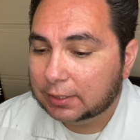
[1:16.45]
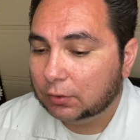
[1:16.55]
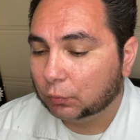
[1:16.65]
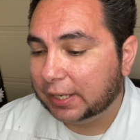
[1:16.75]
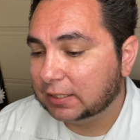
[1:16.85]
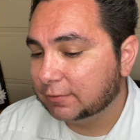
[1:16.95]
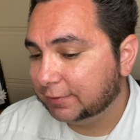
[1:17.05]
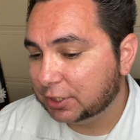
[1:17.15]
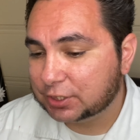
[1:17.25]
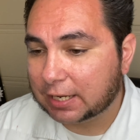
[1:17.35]
We had to
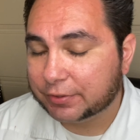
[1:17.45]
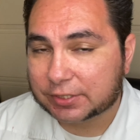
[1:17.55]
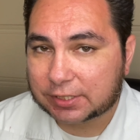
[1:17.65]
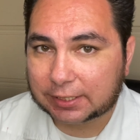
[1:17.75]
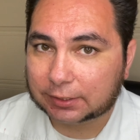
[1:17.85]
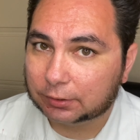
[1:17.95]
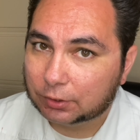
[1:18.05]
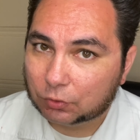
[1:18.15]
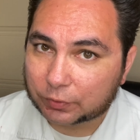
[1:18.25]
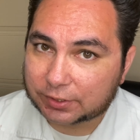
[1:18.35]
finish out this year
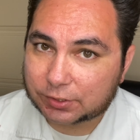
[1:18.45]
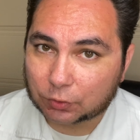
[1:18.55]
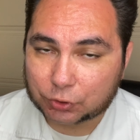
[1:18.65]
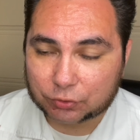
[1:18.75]
with social